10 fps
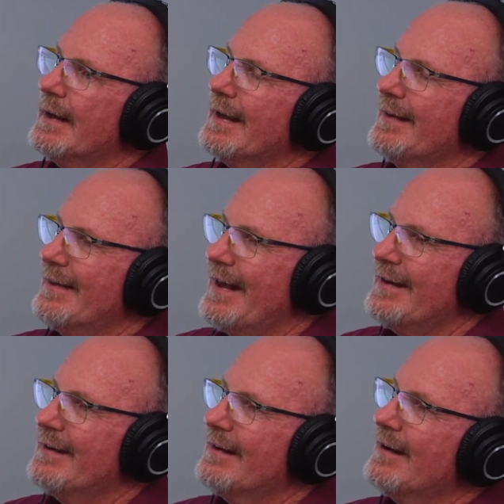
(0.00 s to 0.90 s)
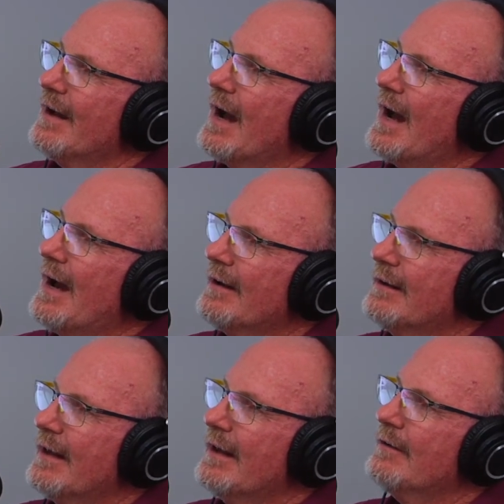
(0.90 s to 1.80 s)
and then how do
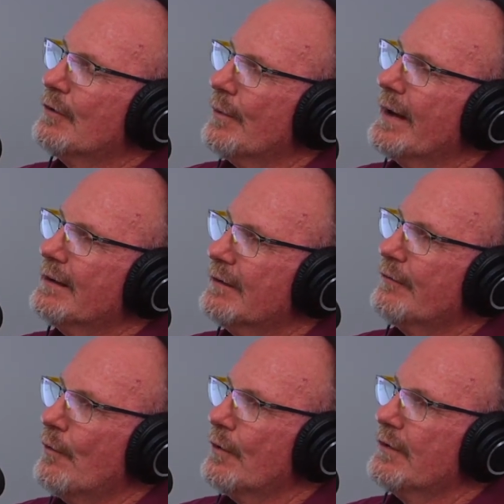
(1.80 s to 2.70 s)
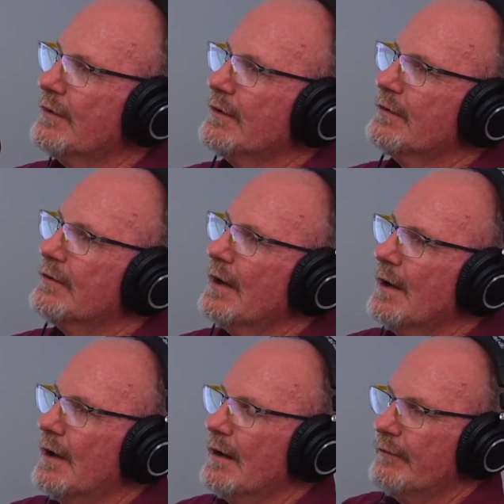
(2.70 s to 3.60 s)
they direct the forces
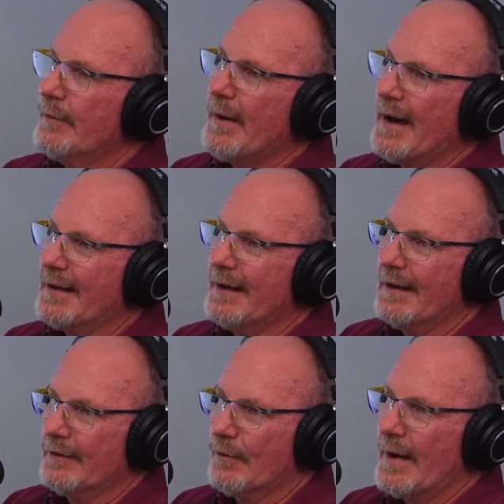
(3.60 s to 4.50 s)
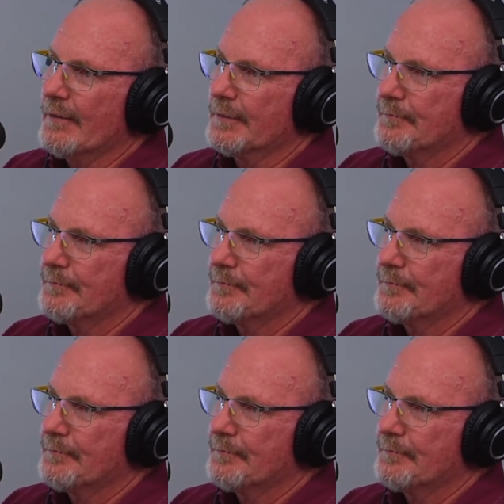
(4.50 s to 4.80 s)
of the body and the ground.